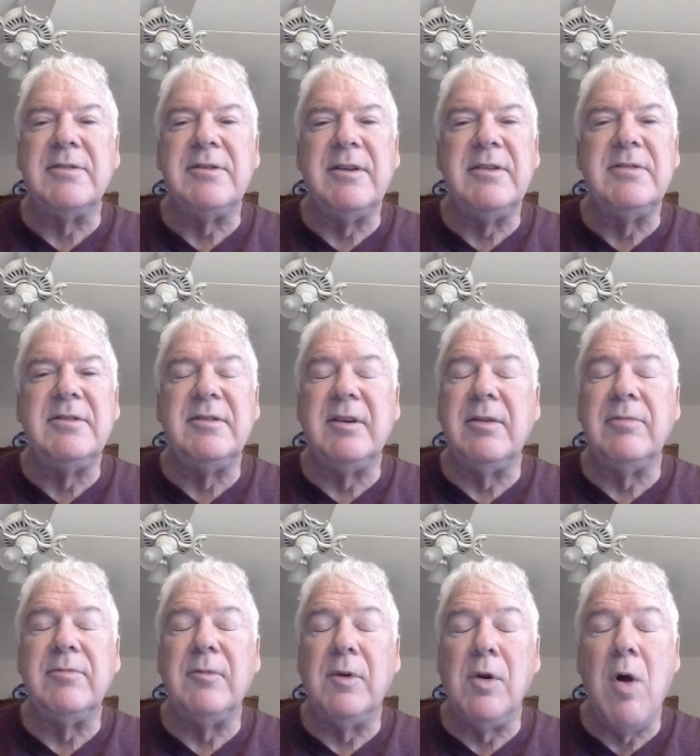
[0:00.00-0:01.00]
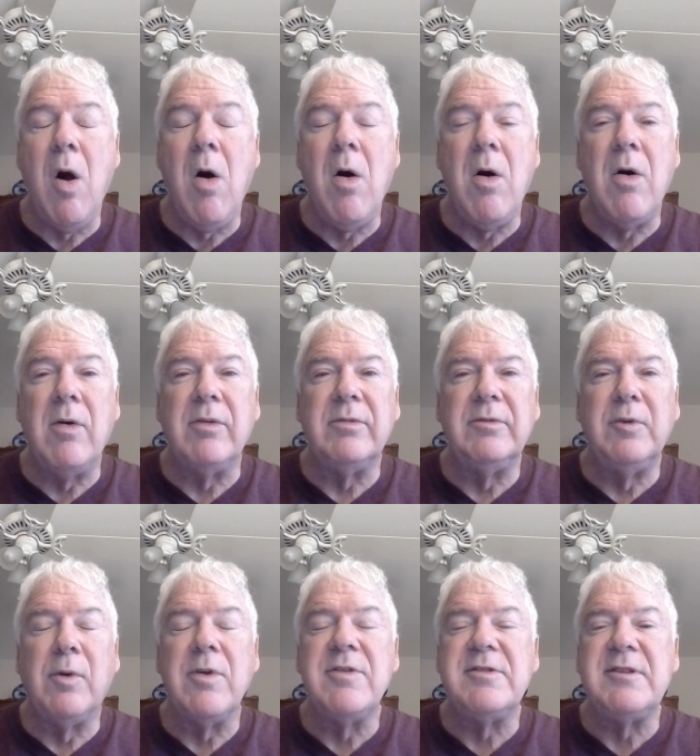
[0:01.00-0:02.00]
So this is a long
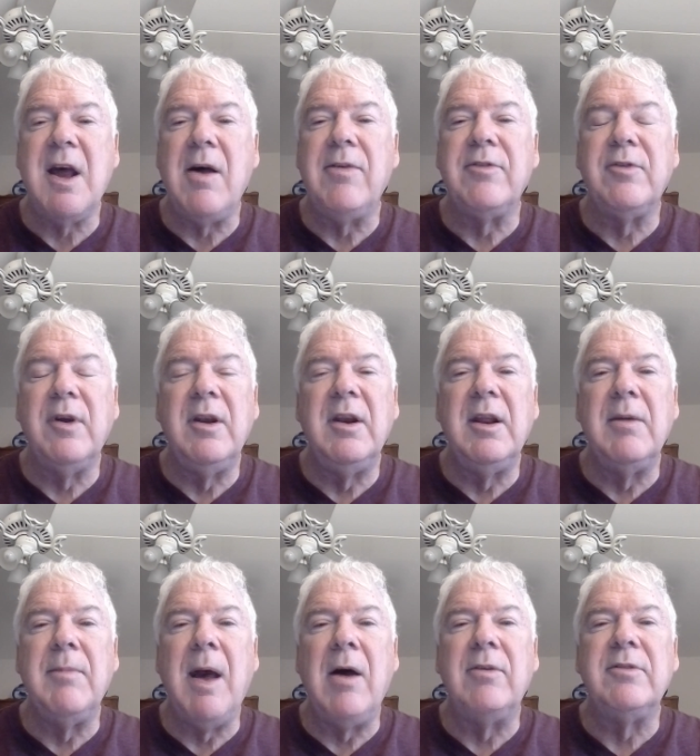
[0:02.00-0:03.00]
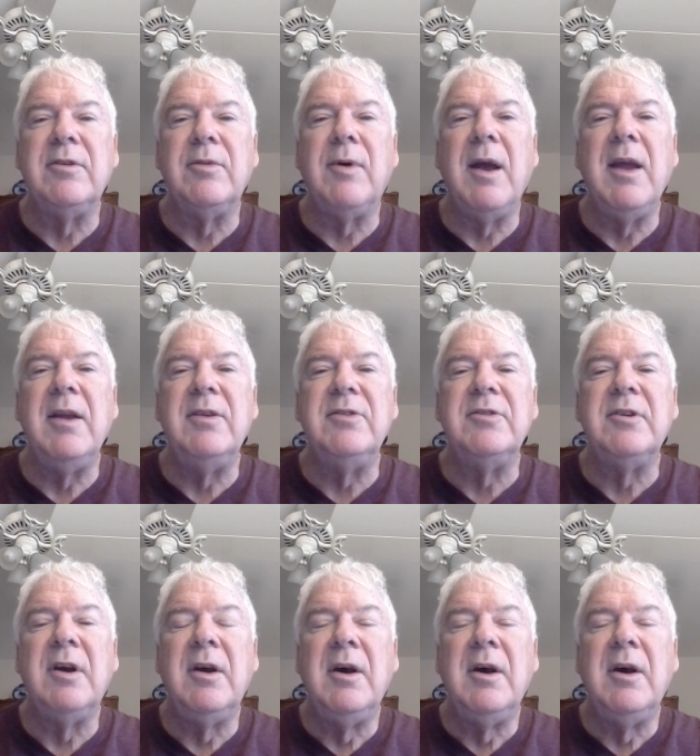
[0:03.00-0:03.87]
north-south trending mountain range,